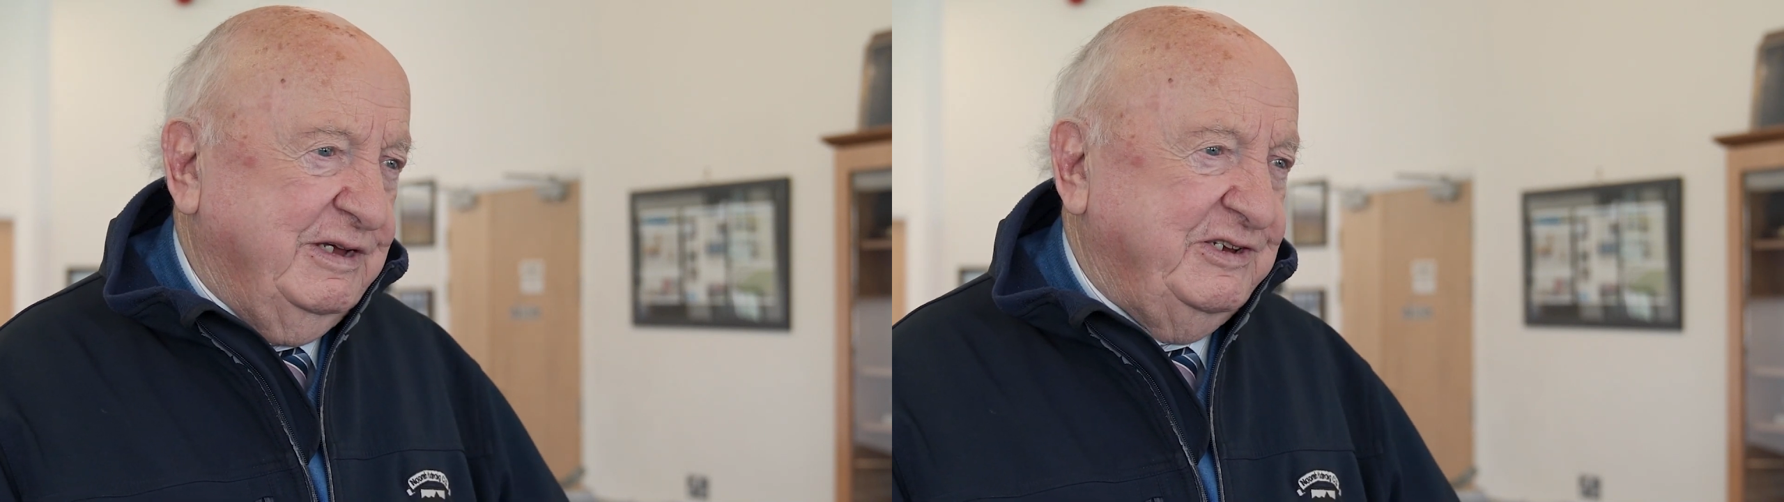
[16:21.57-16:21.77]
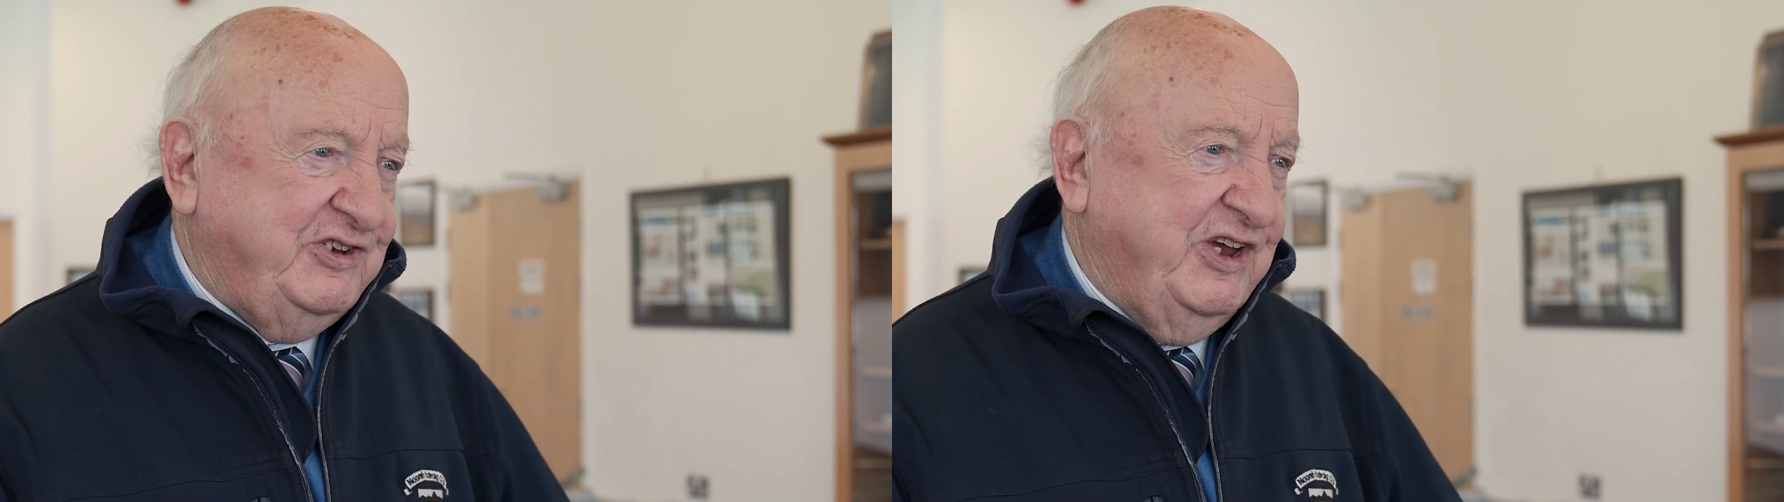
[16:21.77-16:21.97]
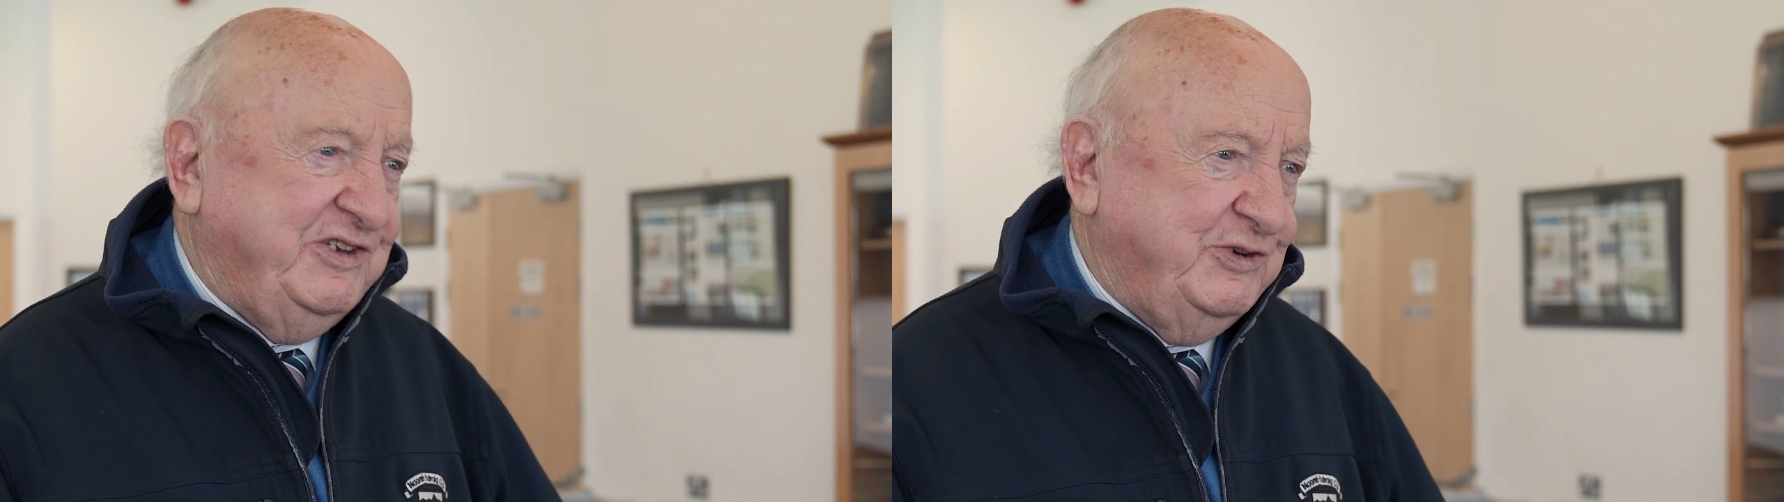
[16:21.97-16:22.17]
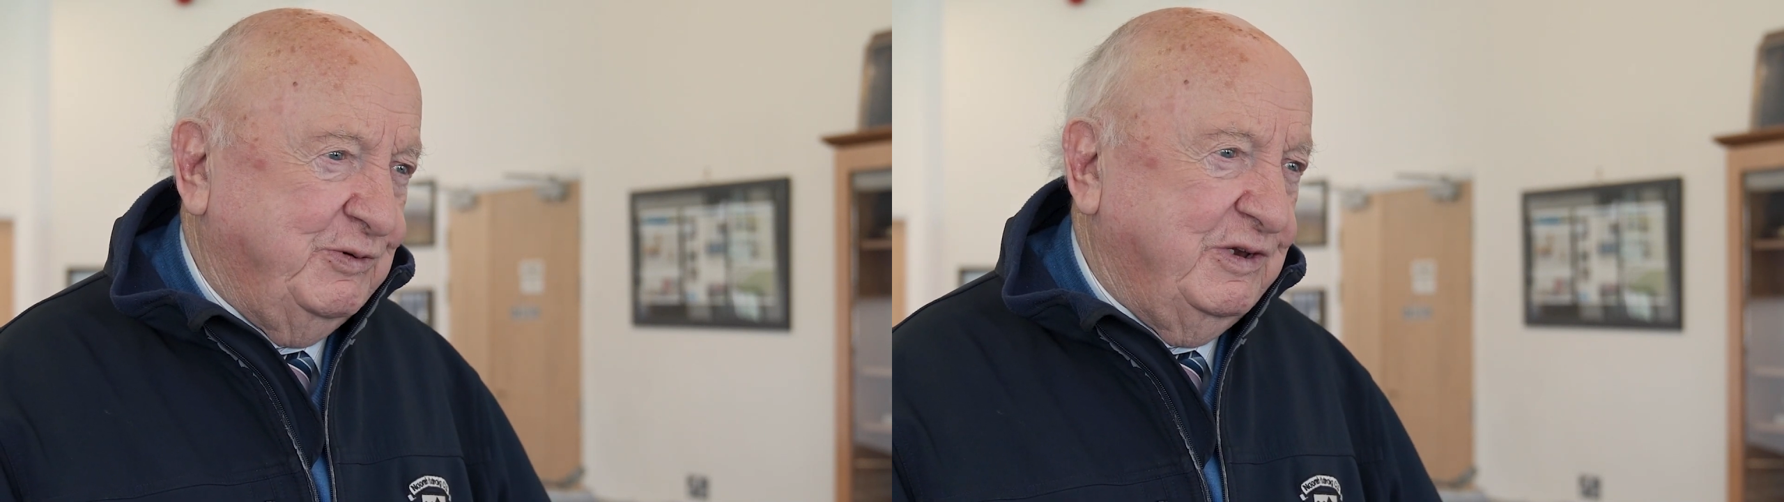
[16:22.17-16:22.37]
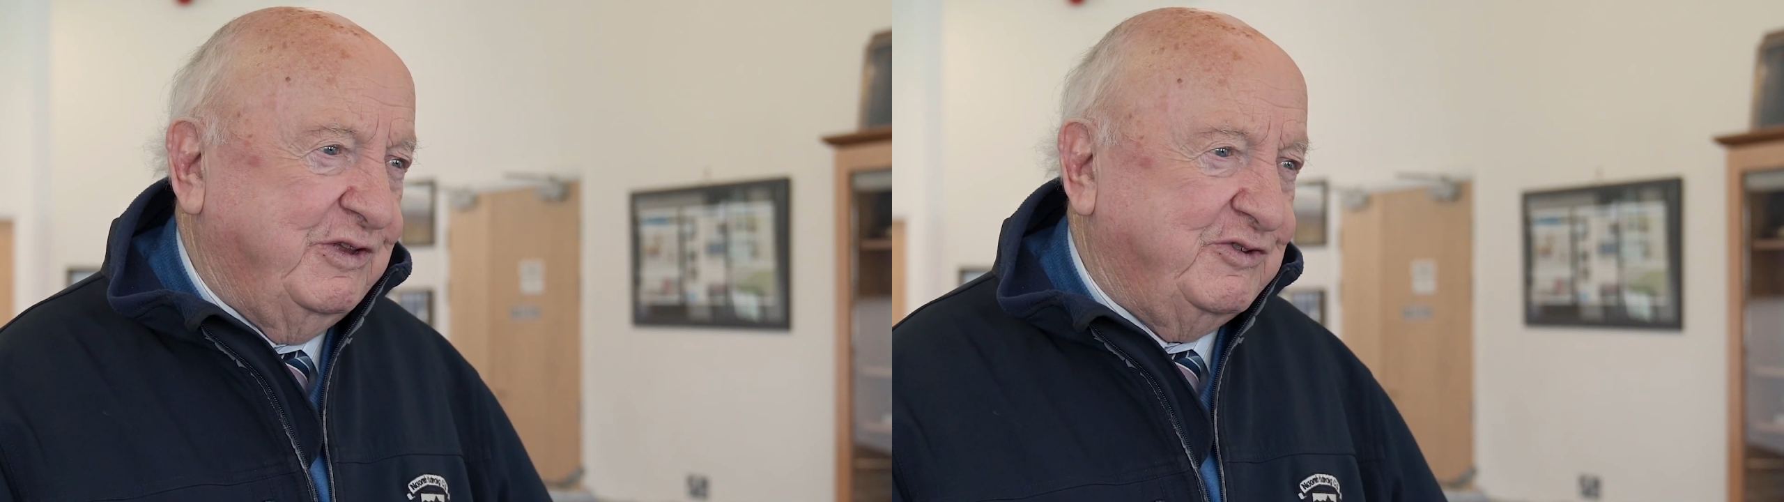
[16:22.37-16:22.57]

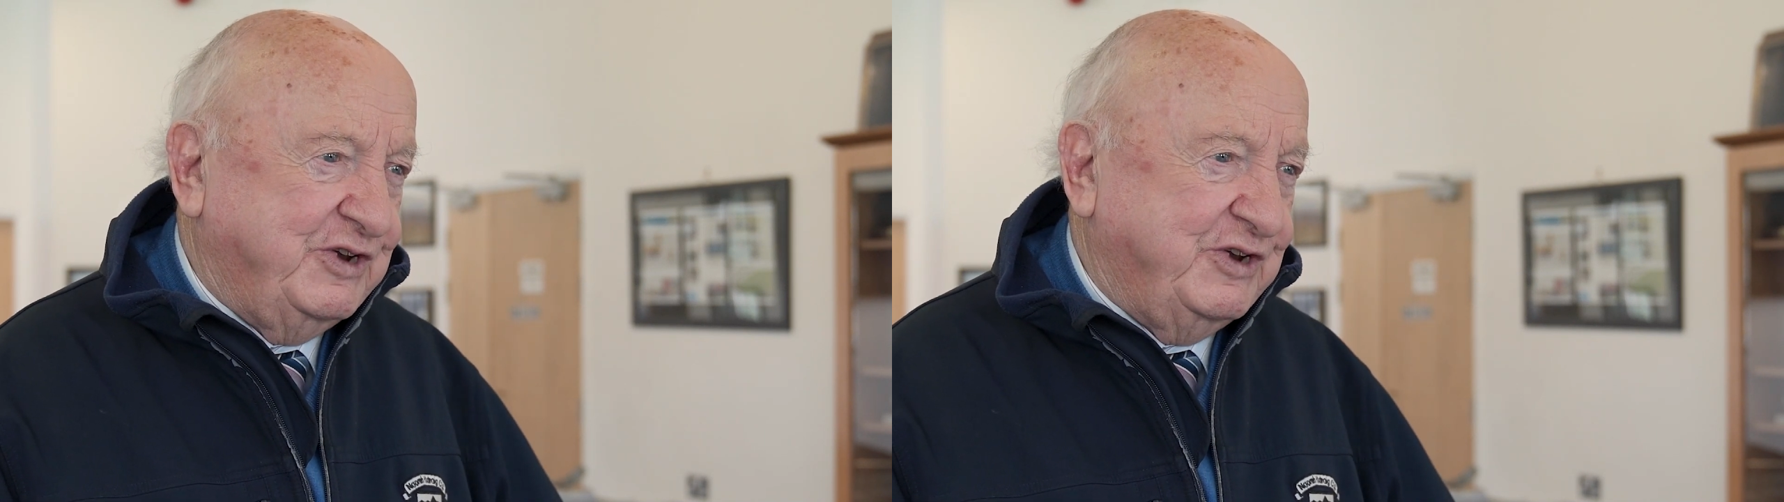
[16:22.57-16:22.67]
schedule of